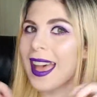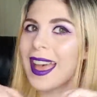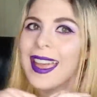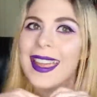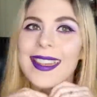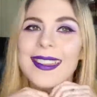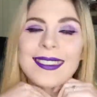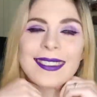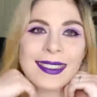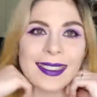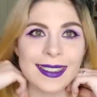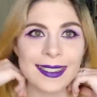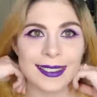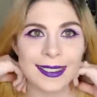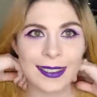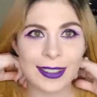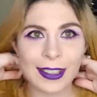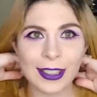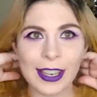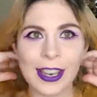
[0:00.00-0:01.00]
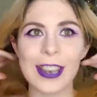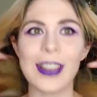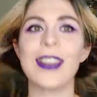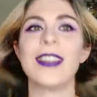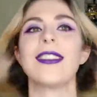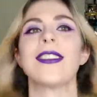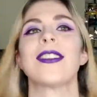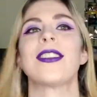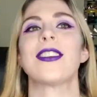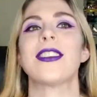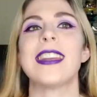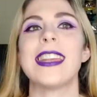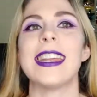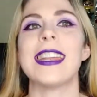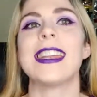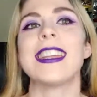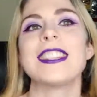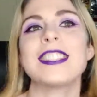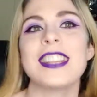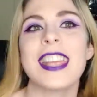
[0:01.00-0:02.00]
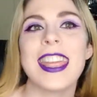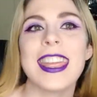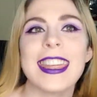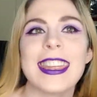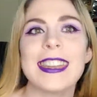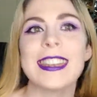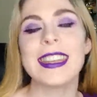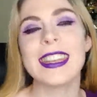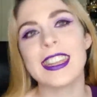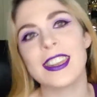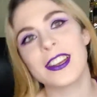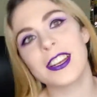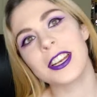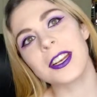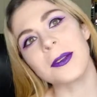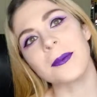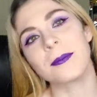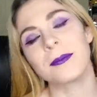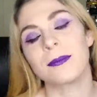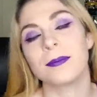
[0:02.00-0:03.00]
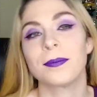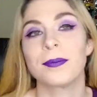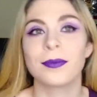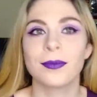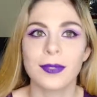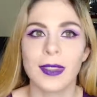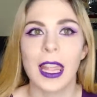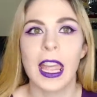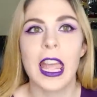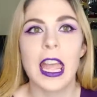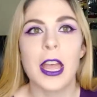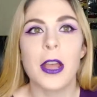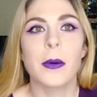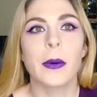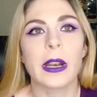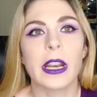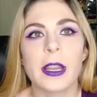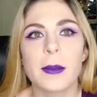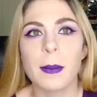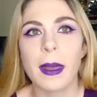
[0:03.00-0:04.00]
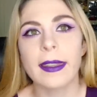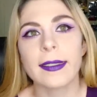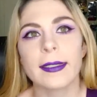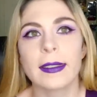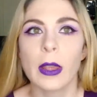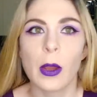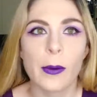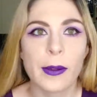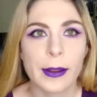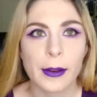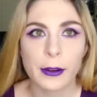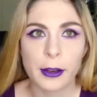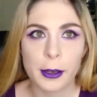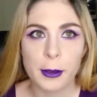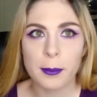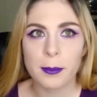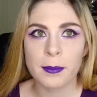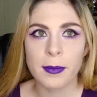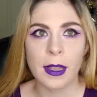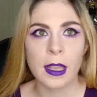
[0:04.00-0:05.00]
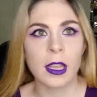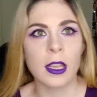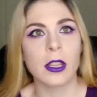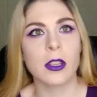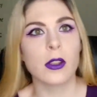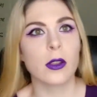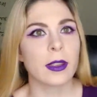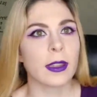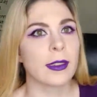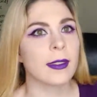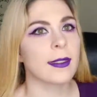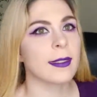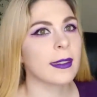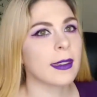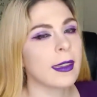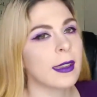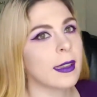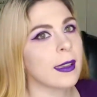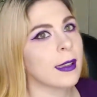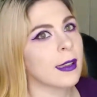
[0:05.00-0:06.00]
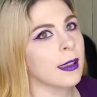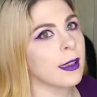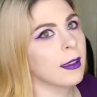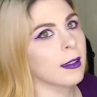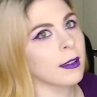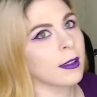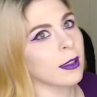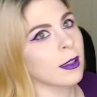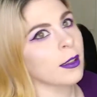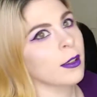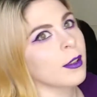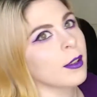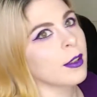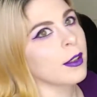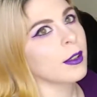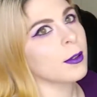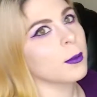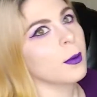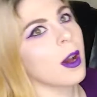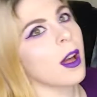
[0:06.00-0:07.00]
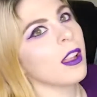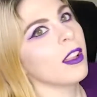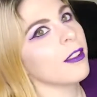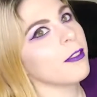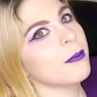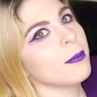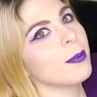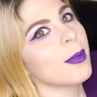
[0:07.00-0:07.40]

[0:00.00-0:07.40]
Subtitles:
guys, it's your girl Serena Jade here. We're in my sewing room. You can see the wall of